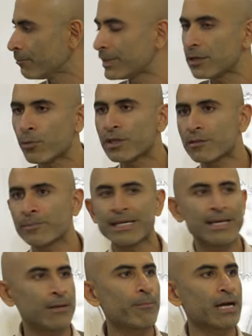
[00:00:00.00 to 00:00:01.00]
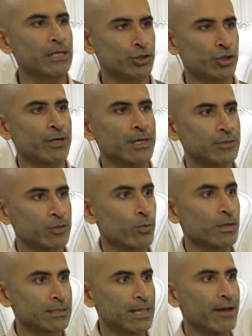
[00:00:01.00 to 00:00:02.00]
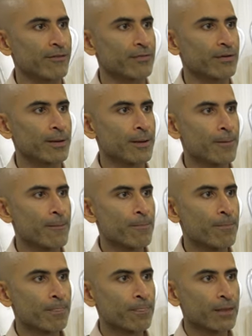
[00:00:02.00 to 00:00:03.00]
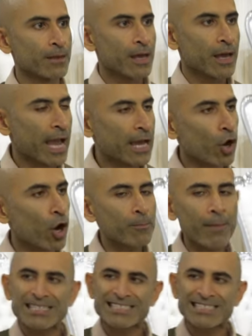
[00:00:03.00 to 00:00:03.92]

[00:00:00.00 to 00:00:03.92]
be with me in my journey towards life. And on my